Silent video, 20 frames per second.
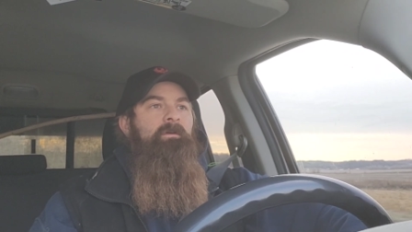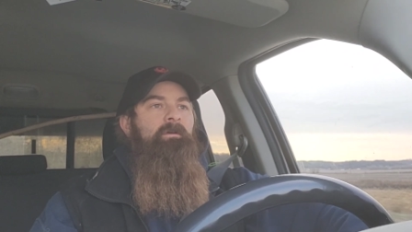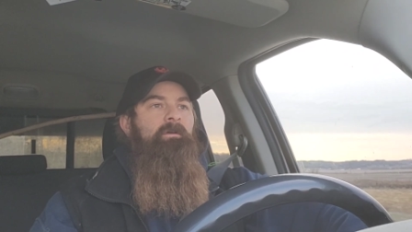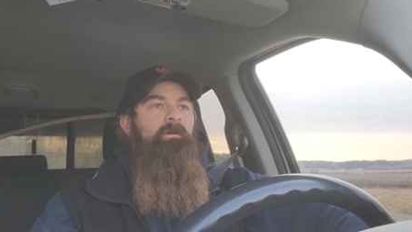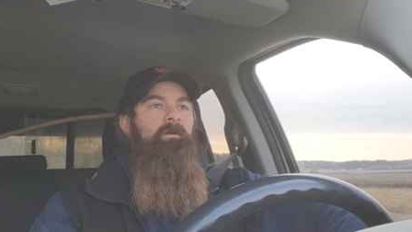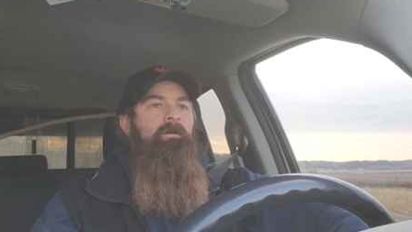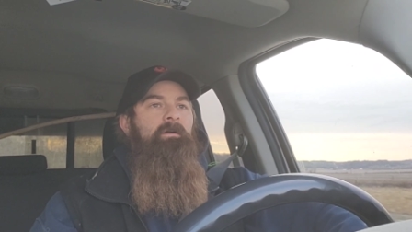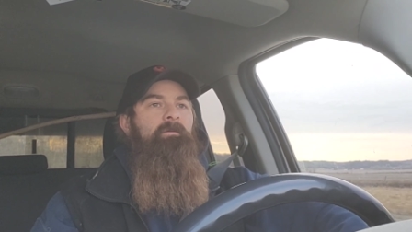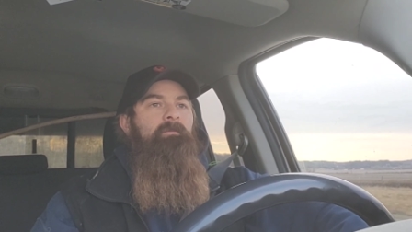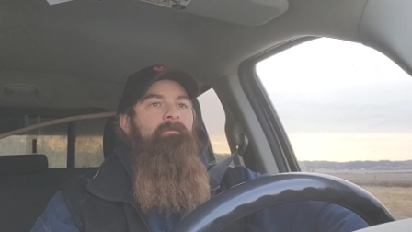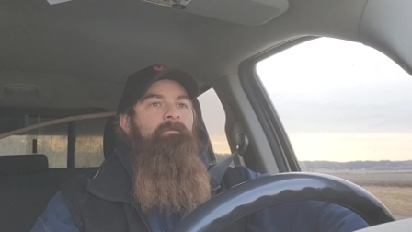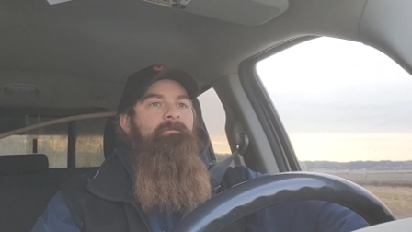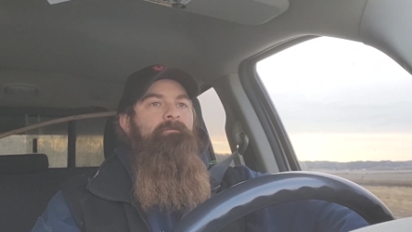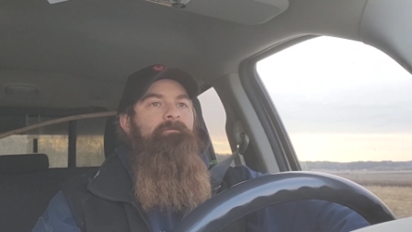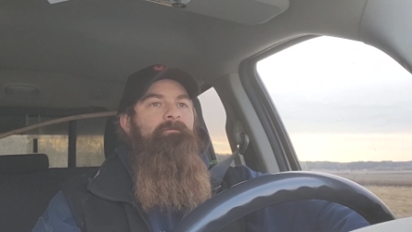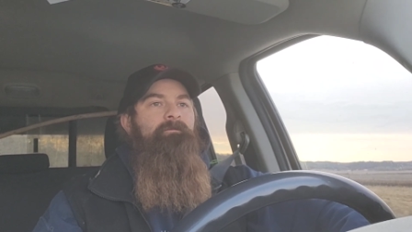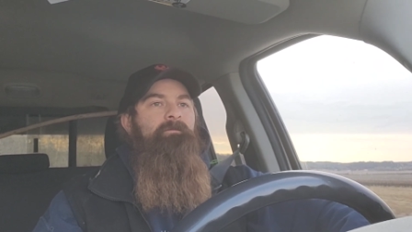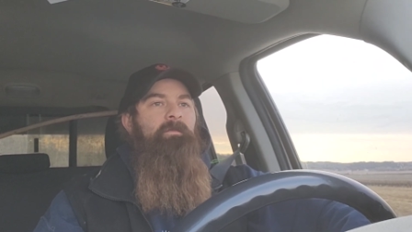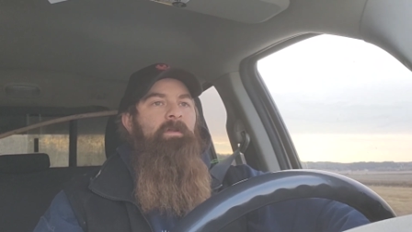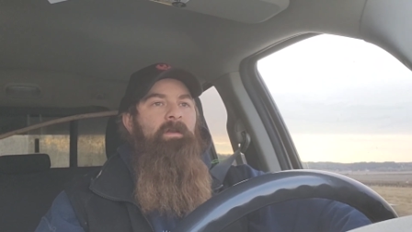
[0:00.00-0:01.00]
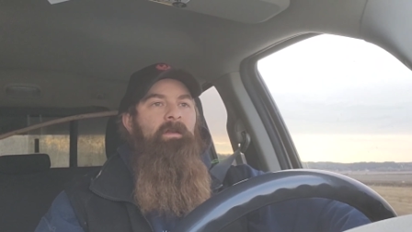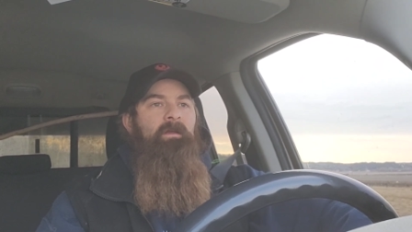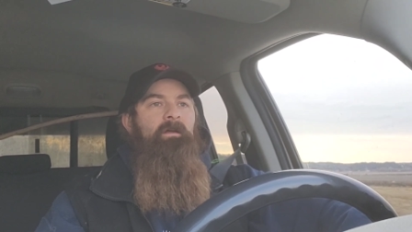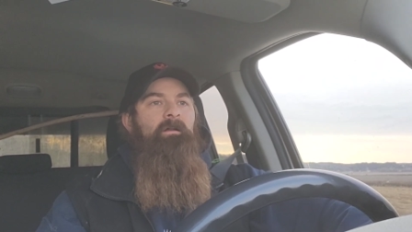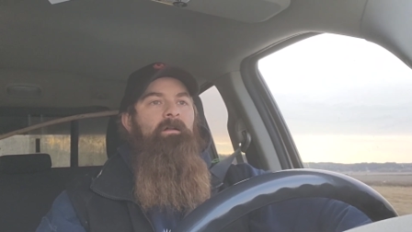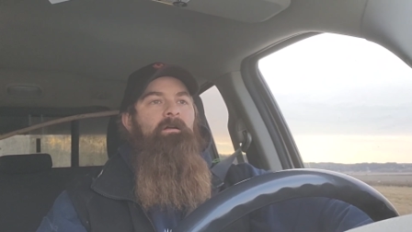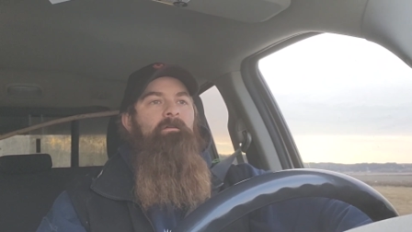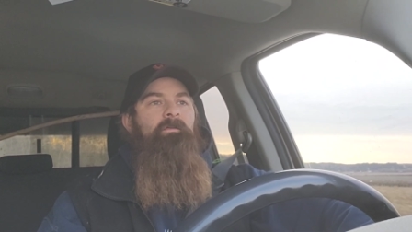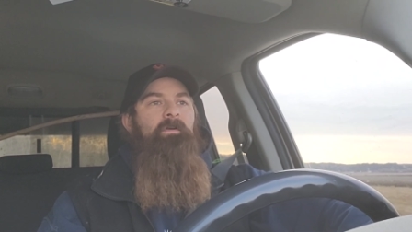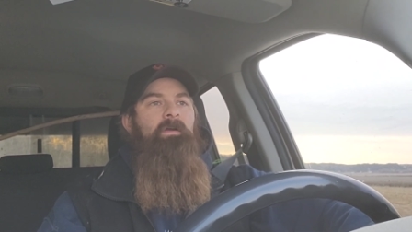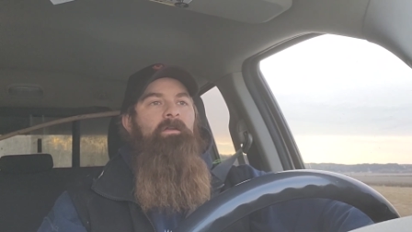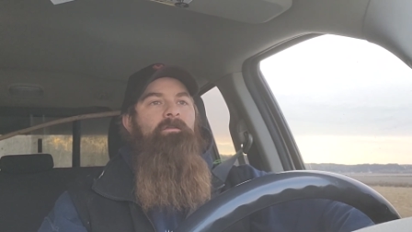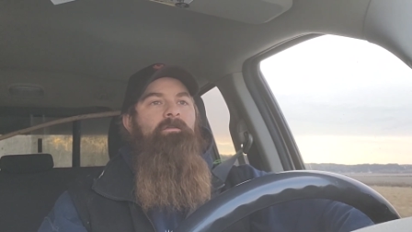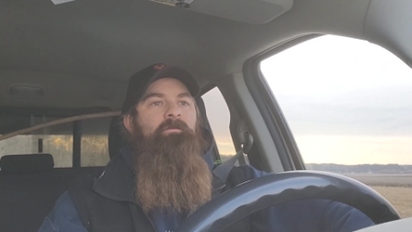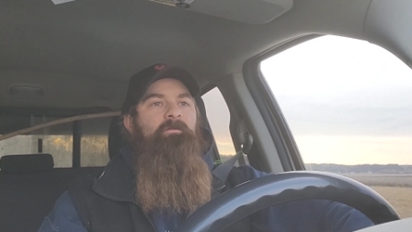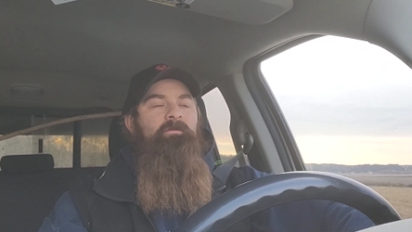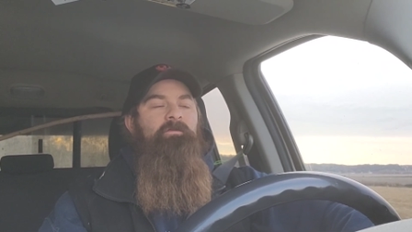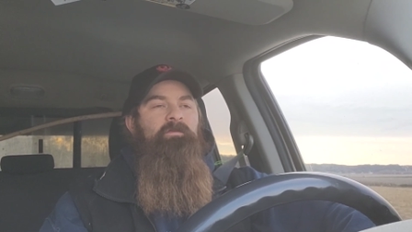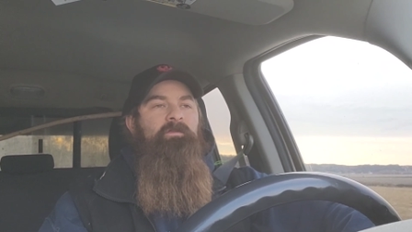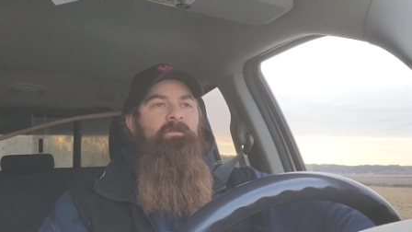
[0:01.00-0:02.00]
Um, and hell, I've had
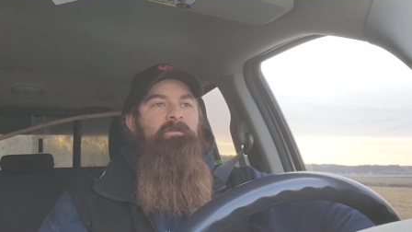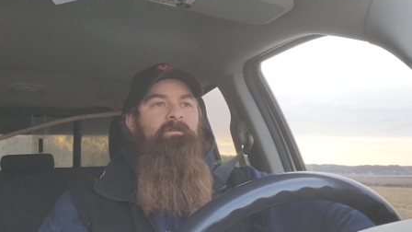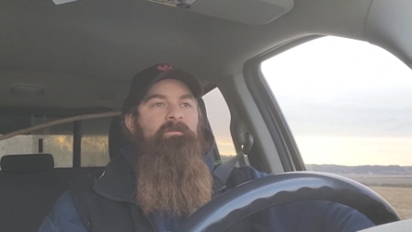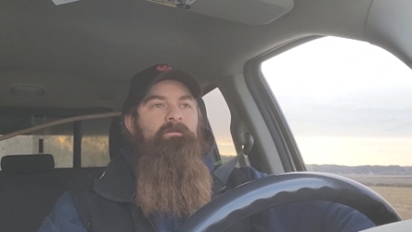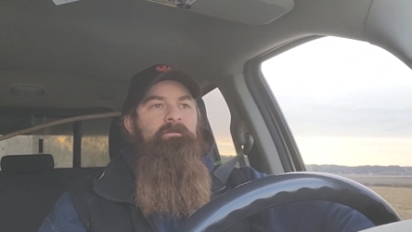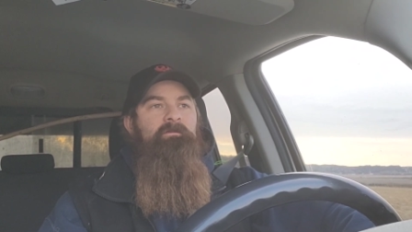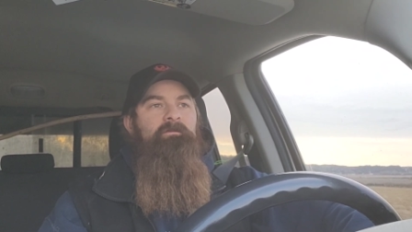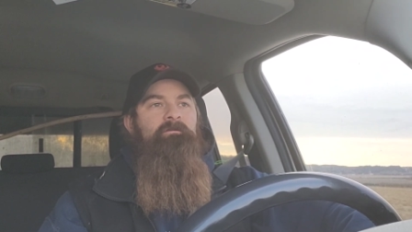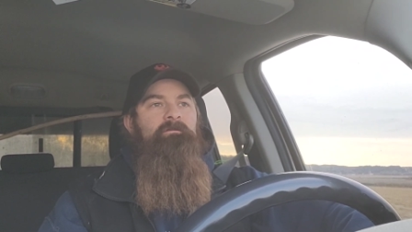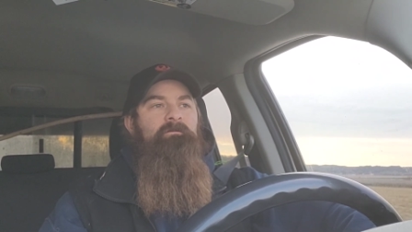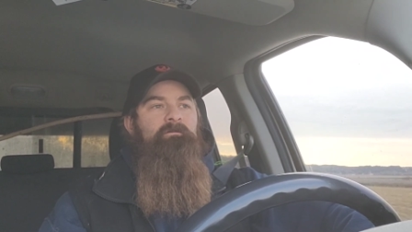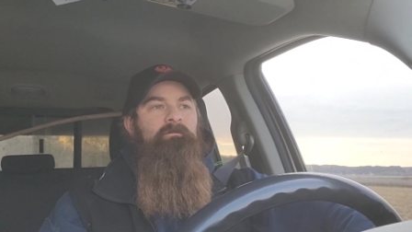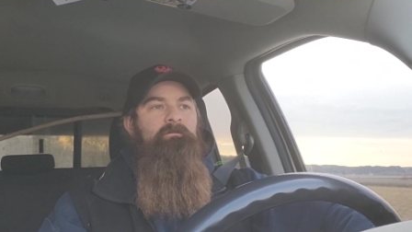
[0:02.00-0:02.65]
those things